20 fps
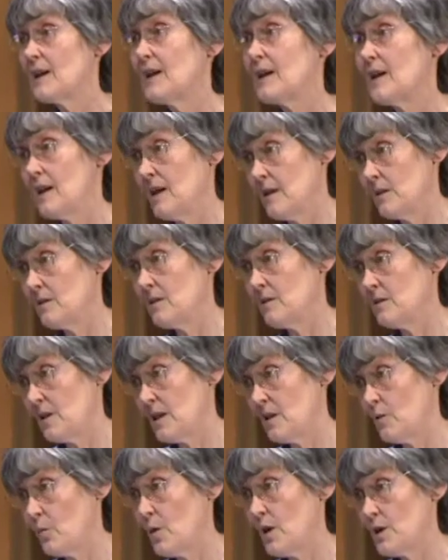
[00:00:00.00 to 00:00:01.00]

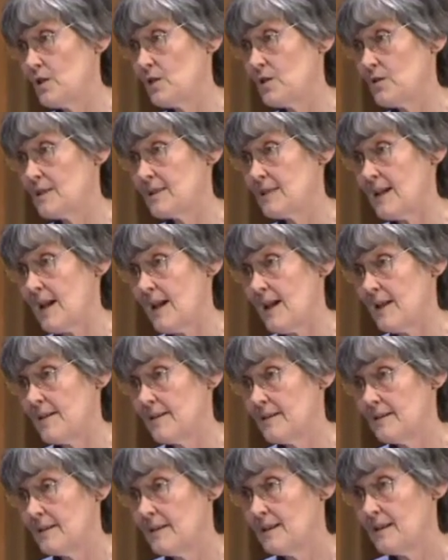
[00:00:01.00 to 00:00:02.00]
in what you say
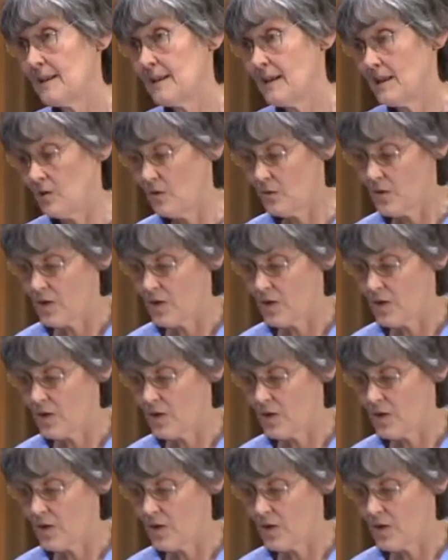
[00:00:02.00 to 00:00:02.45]
in your